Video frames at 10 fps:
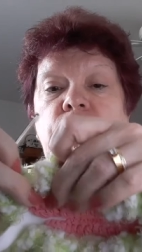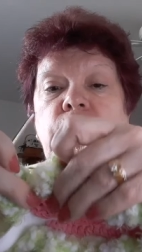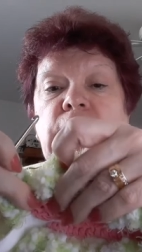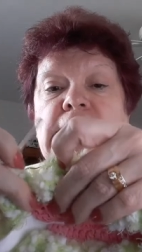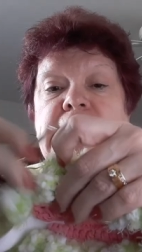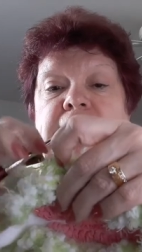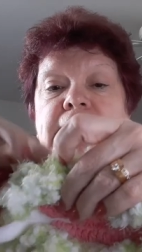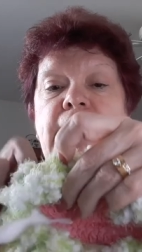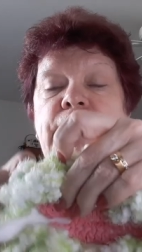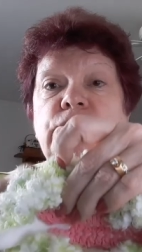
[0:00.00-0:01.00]
you can see
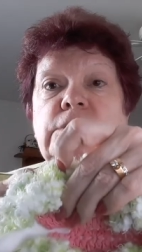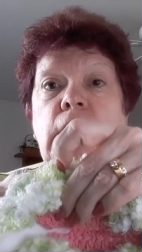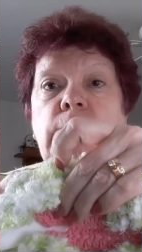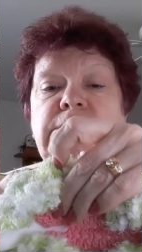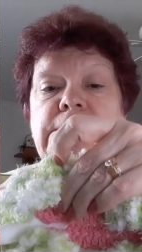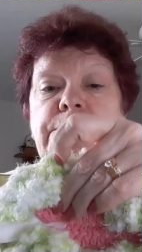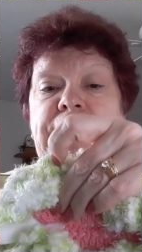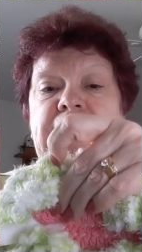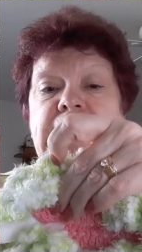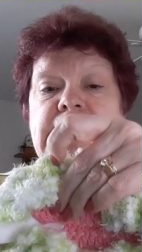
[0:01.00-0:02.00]
that there's a
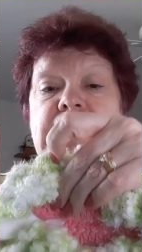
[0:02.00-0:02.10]
space